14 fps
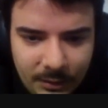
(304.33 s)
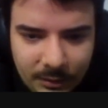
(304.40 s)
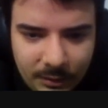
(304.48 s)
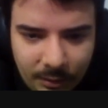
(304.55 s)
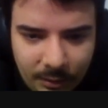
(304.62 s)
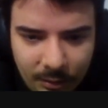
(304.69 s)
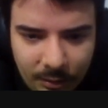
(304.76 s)

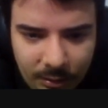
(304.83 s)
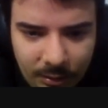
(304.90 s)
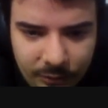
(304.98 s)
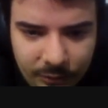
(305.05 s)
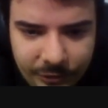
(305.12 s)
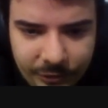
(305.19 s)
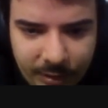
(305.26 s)

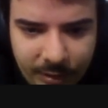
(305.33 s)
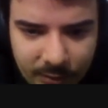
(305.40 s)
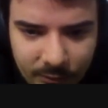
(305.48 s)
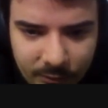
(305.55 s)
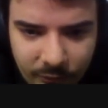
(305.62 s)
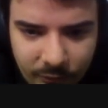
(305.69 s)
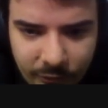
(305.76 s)
larger than
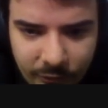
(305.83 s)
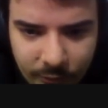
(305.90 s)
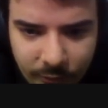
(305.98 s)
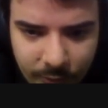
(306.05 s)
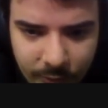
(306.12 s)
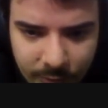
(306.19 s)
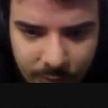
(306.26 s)

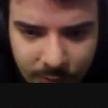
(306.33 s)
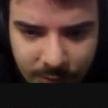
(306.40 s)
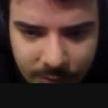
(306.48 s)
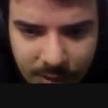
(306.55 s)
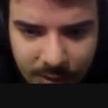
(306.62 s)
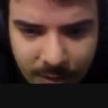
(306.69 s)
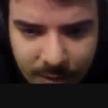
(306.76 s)

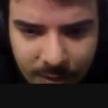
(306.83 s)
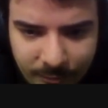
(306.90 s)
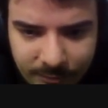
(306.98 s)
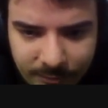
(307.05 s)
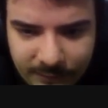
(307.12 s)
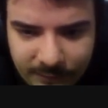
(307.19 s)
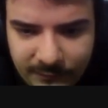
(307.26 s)

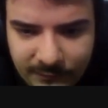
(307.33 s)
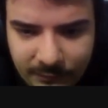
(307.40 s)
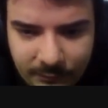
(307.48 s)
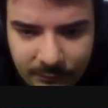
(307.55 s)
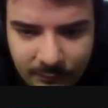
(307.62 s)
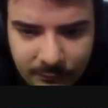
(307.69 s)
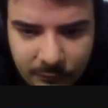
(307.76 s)
2mc
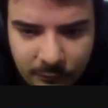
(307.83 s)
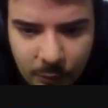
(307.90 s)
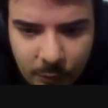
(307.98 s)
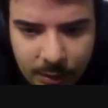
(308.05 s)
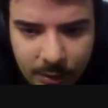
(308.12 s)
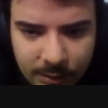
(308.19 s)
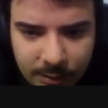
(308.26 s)

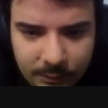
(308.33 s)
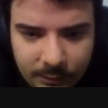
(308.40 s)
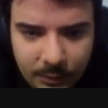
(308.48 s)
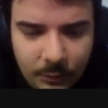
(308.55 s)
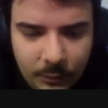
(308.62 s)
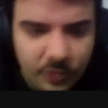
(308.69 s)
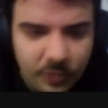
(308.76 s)
squared,
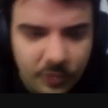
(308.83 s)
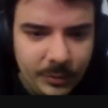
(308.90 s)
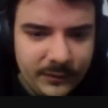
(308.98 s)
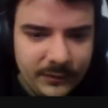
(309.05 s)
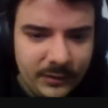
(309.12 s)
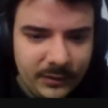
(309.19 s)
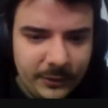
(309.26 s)
which means
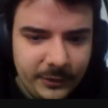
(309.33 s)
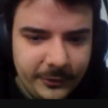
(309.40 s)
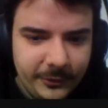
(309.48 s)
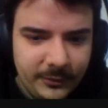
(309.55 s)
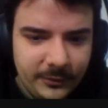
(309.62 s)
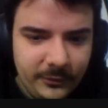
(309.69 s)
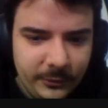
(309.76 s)
larger
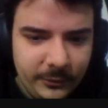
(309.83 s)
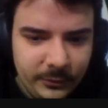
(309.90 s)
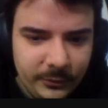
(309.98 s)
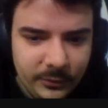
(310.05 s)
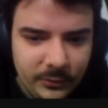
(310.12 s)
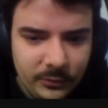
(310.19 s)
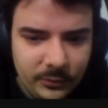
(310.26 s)
than
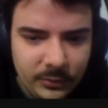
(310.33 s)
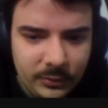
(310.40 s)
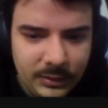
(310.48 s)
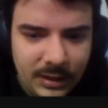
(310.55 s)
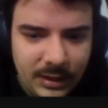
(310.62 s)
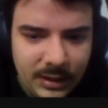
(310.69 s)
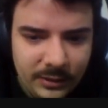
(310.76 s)
the
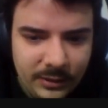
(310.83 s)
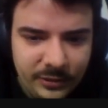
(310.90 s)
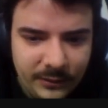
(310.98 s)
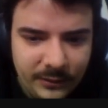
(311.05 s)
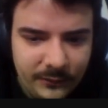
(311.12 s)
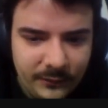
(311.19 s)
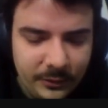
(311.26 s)
energy
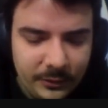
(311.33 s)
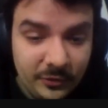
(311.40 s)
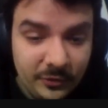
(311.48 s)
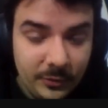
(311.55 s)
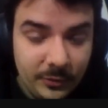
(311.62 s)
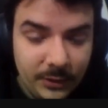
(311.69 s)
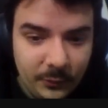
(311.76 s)
necessary to
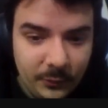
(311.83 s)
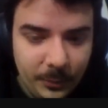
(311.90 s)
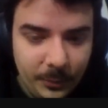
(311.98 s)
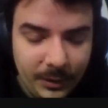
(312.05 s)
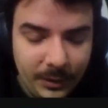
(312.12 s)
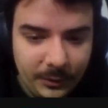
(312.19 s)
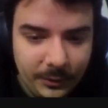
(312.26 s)
create two
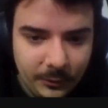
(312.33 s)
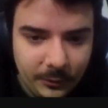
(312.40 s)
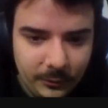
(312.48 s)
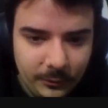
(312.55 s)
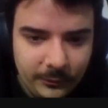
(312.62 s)
particles.